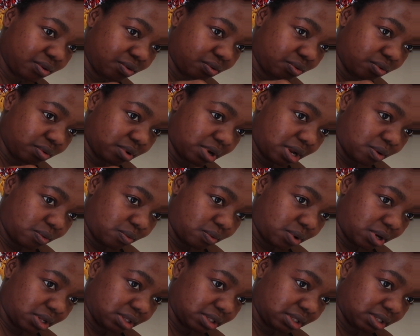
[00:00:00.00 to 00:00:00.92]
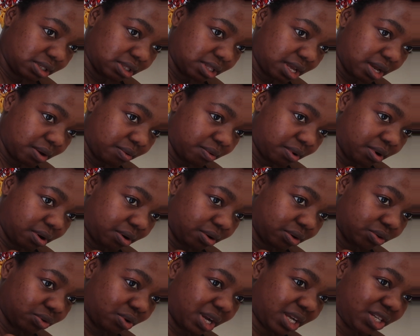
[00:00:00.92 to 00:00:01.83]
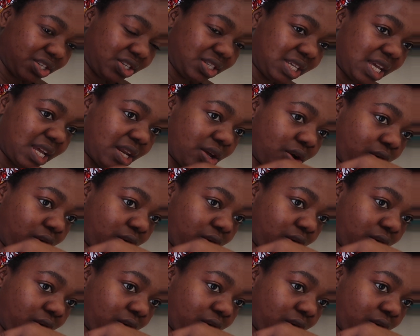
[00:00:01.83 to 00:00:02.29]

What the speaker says: all at once. There we go, so I can just get